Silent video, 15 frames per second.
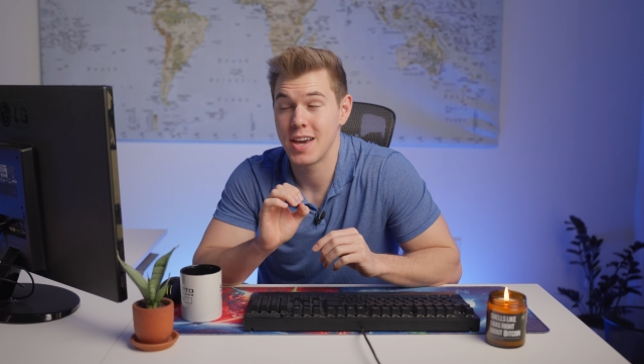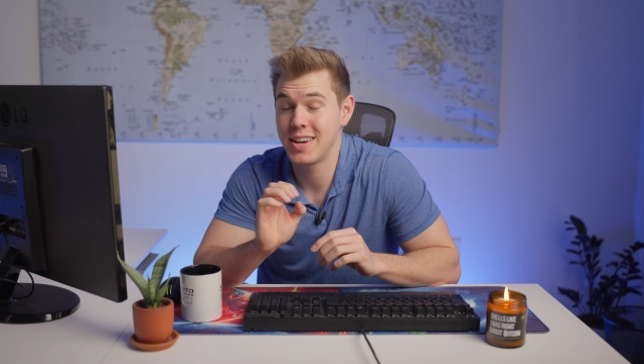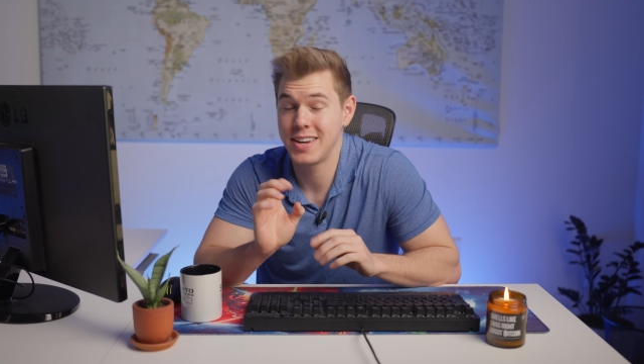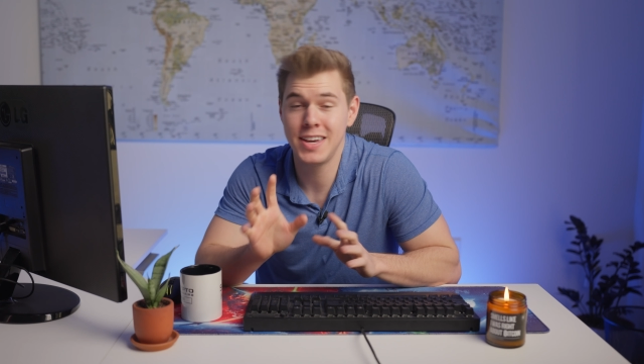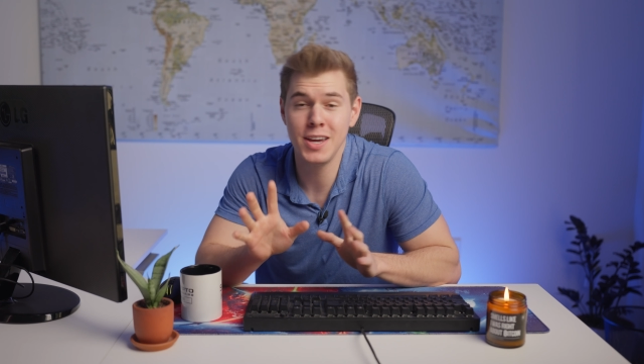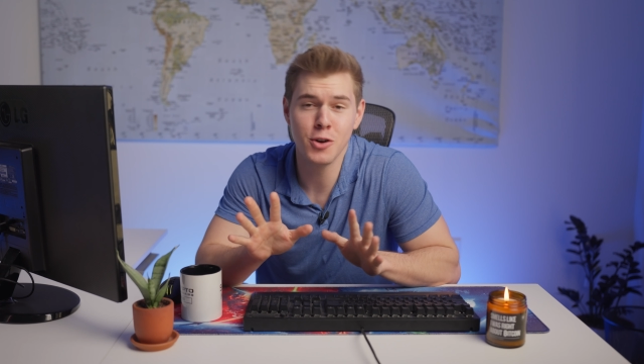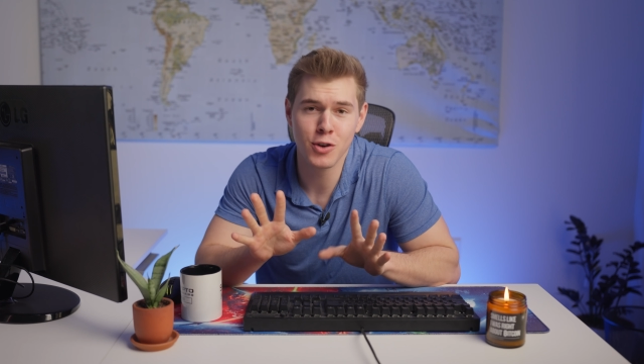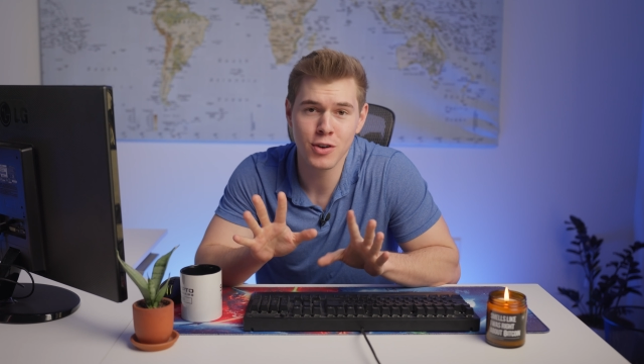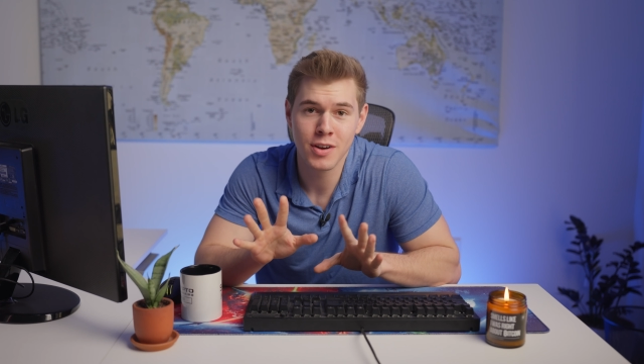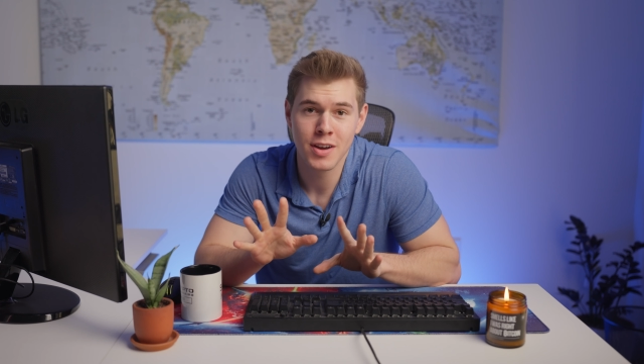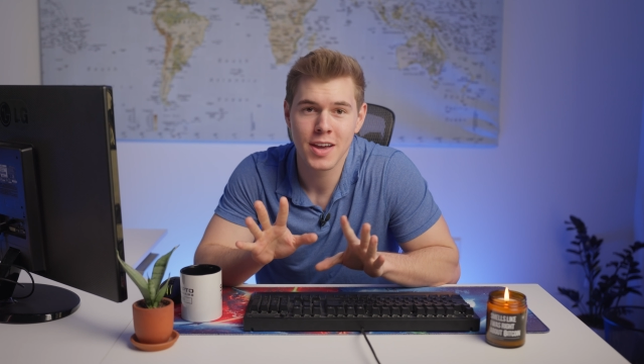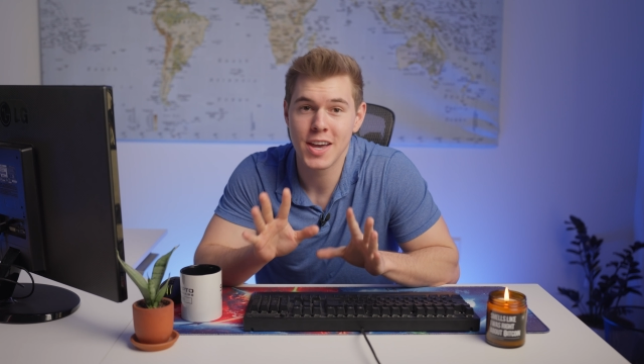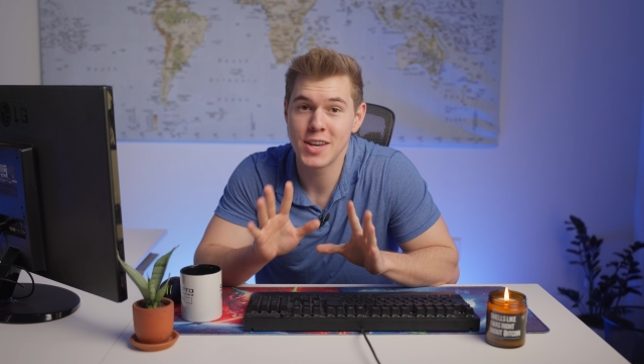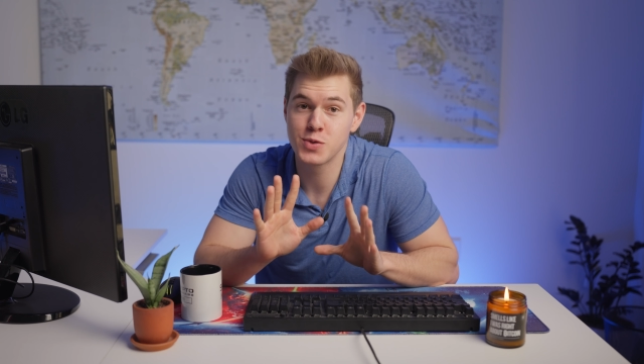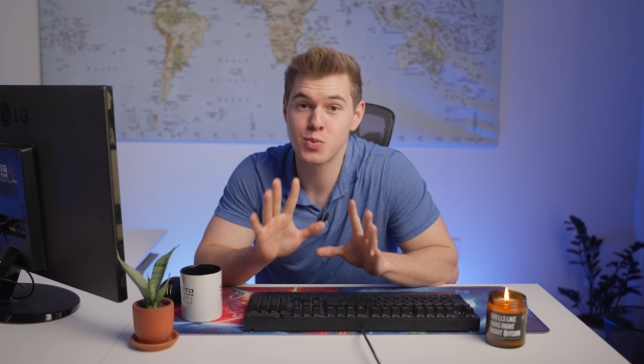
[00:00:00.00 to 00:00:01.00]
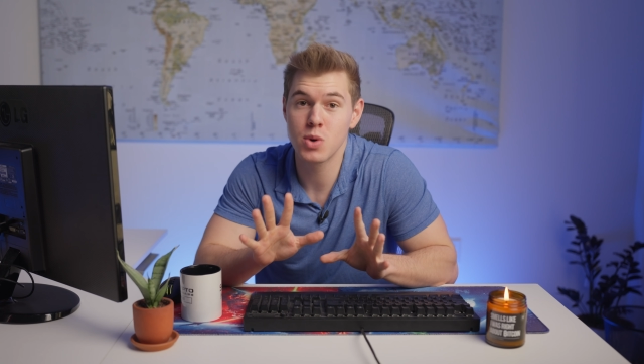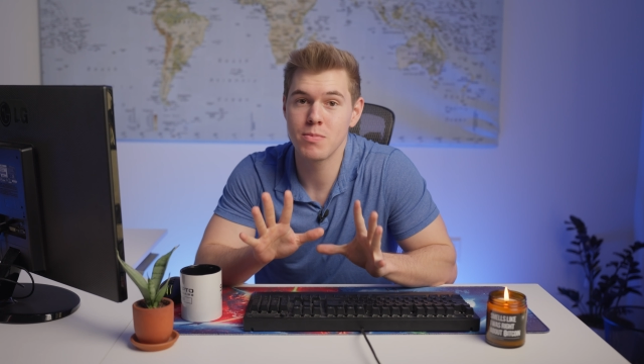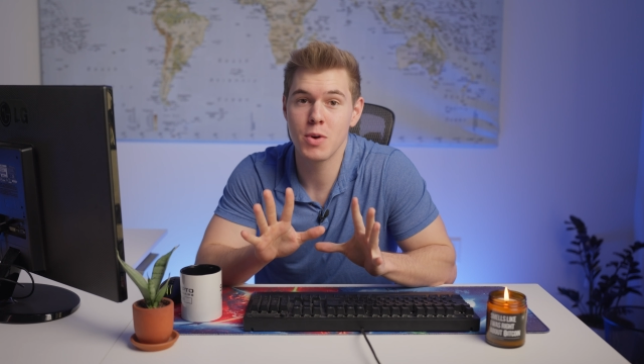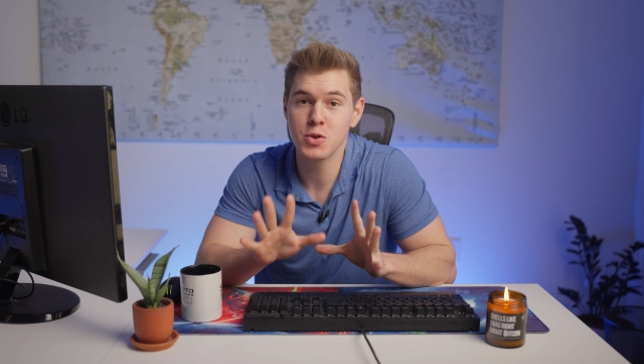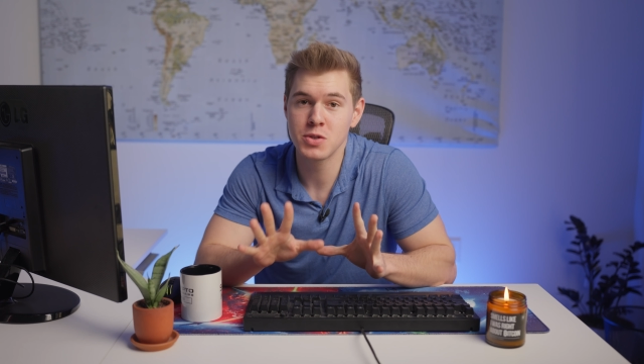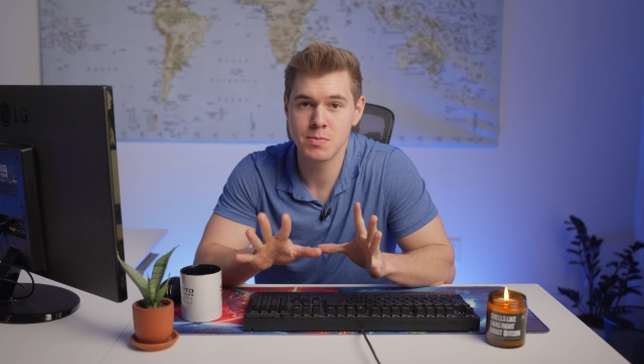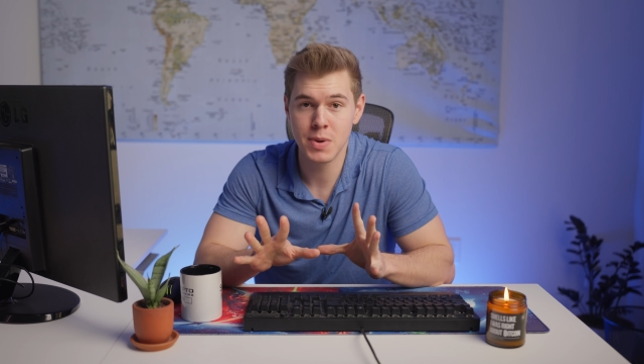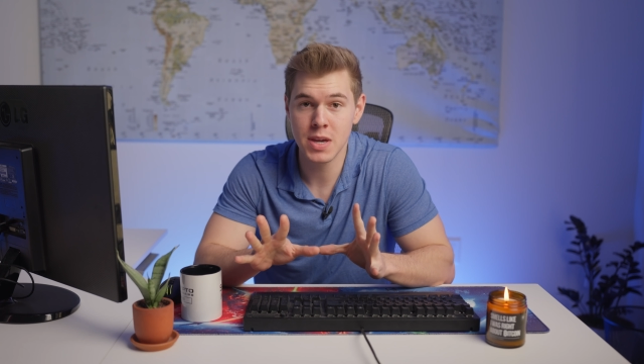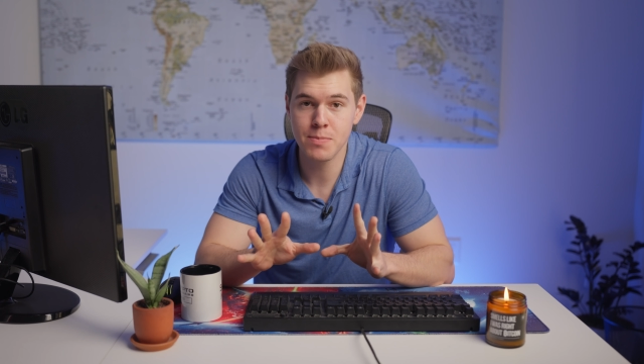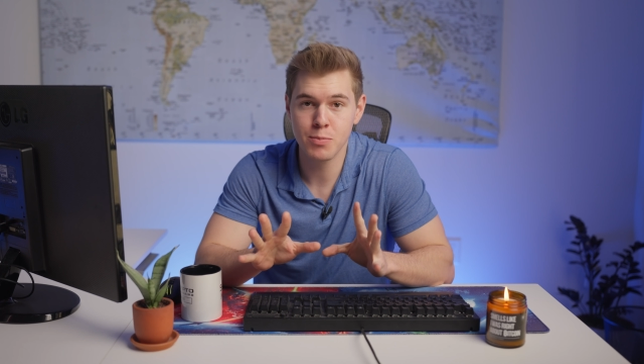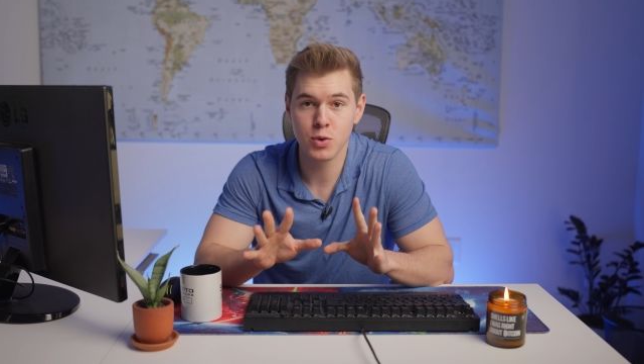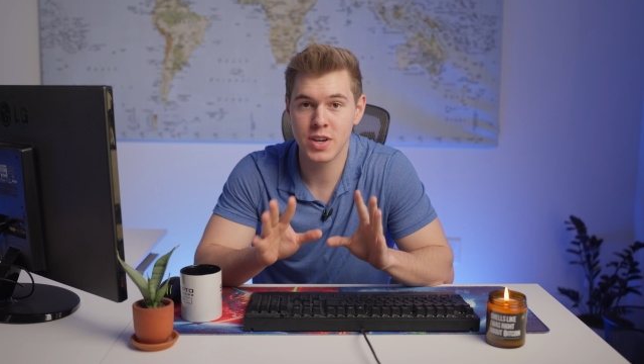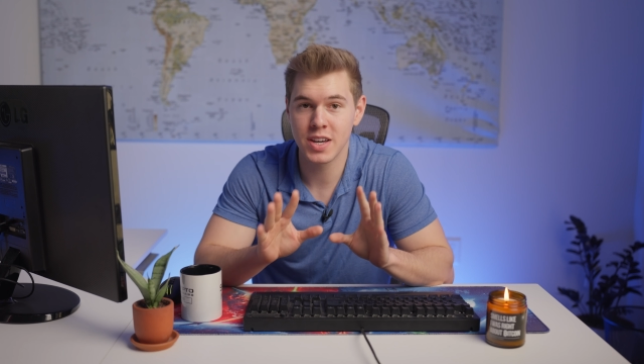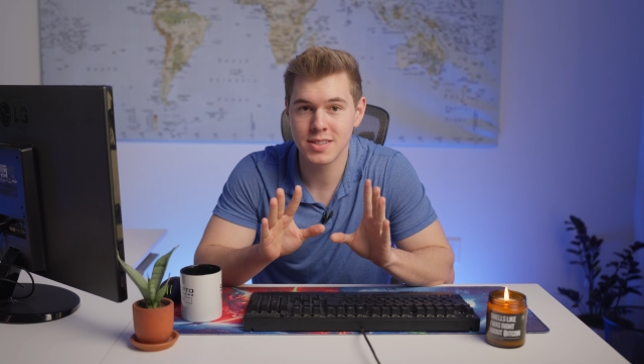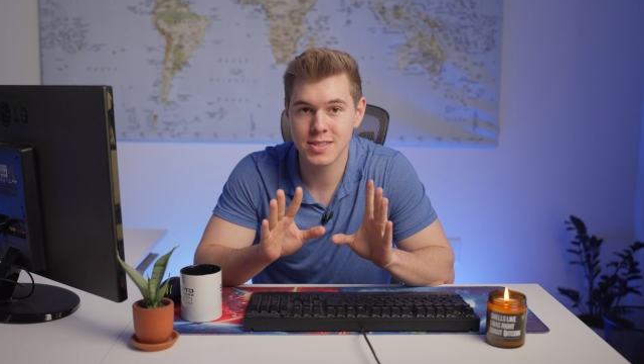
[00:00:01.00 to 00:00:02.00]
And here is where most
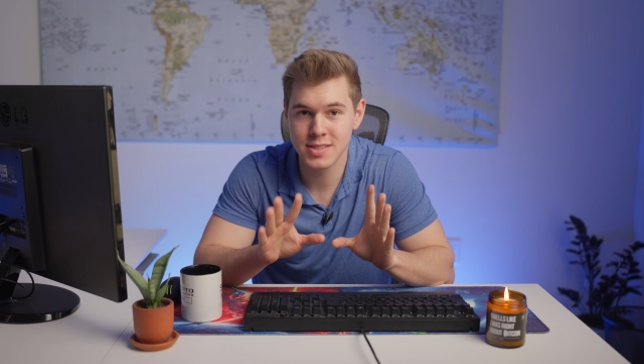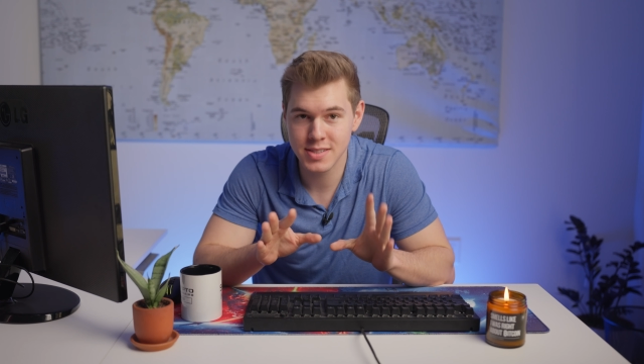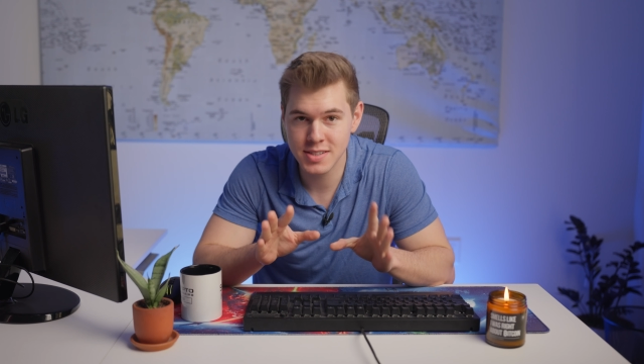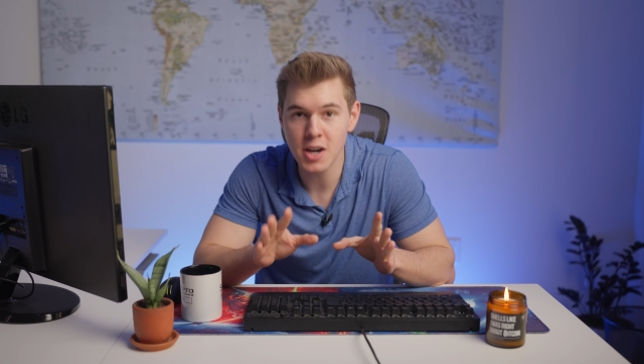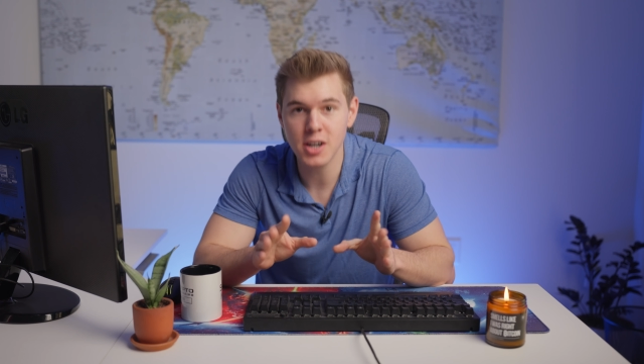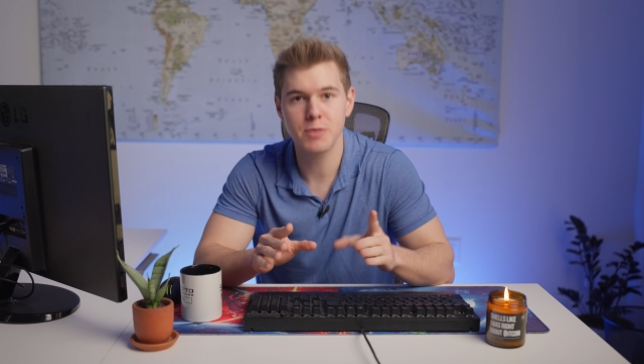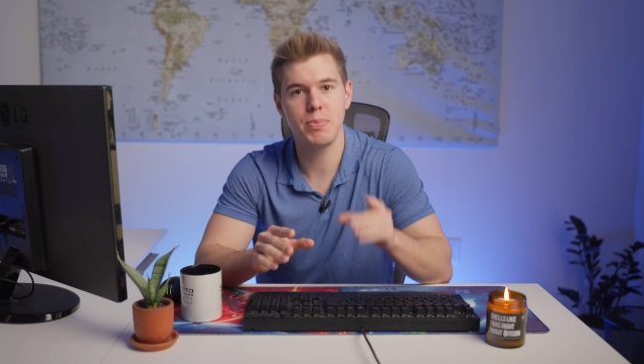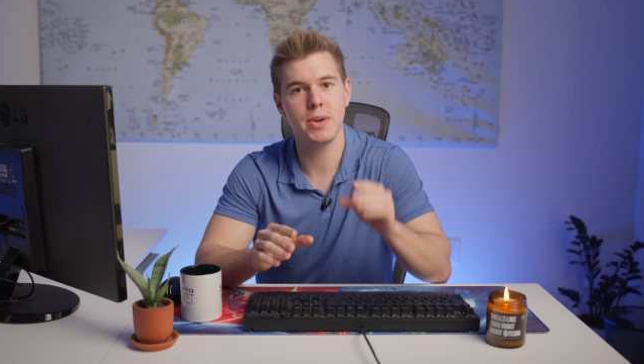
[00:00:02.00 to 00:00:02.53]
people get stuck,